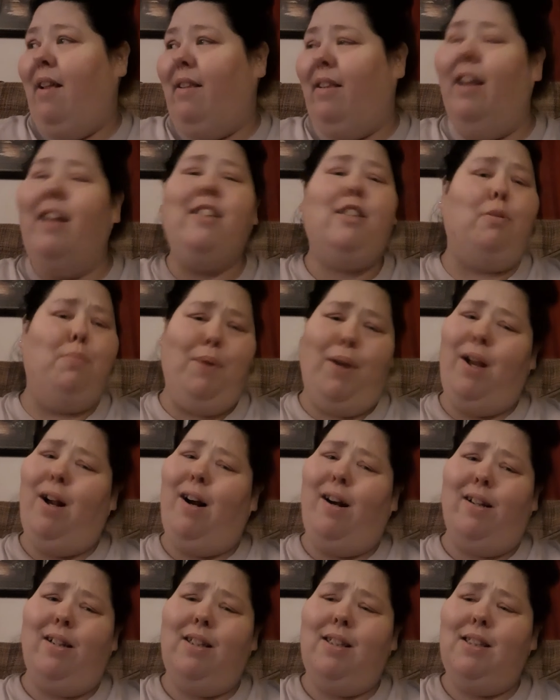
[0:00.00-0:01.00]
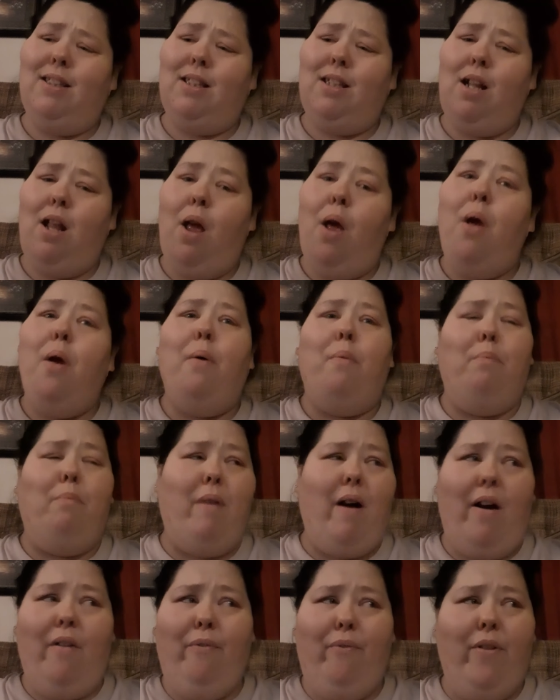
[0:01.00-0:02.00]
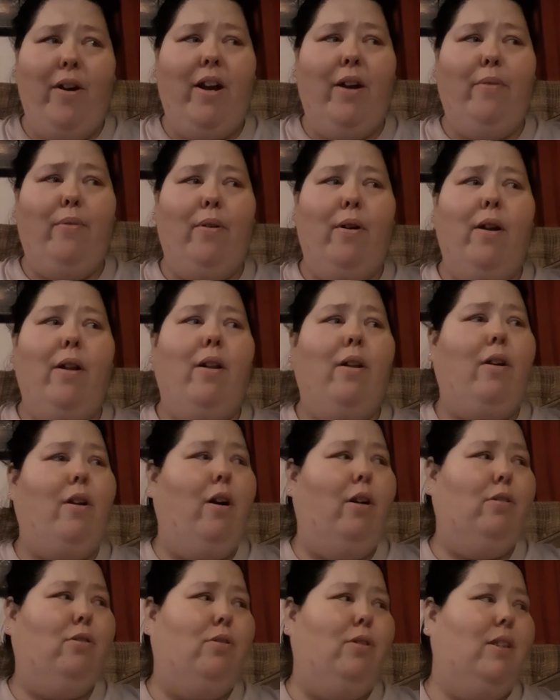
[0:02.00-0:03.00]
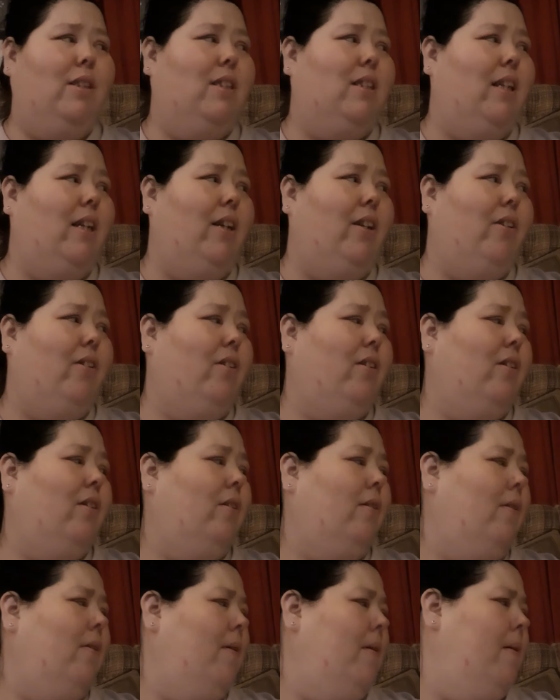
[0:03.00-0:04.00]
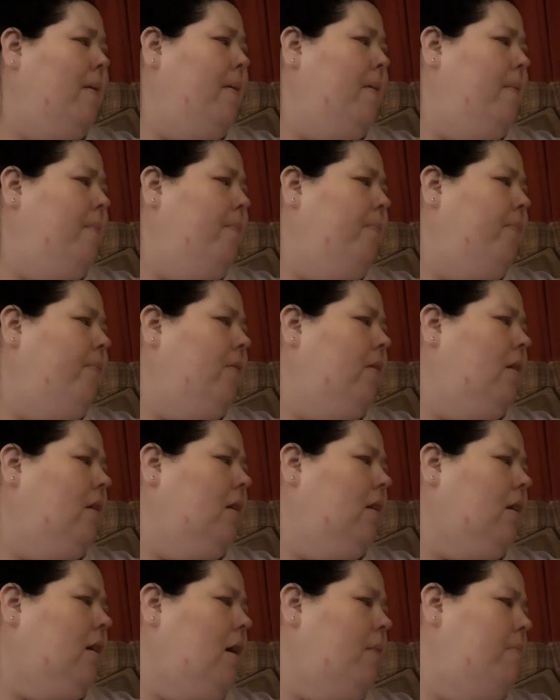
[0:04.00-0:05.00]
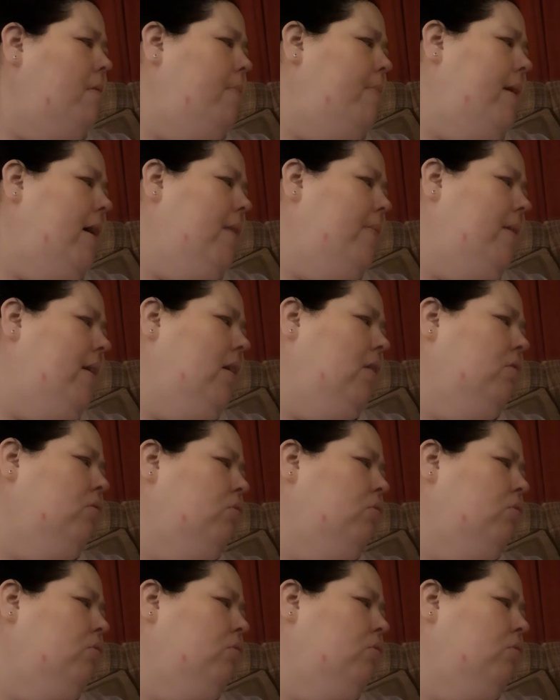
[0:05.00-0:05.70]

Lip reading: Let's be honest. My favorite country singer. Come here, baby.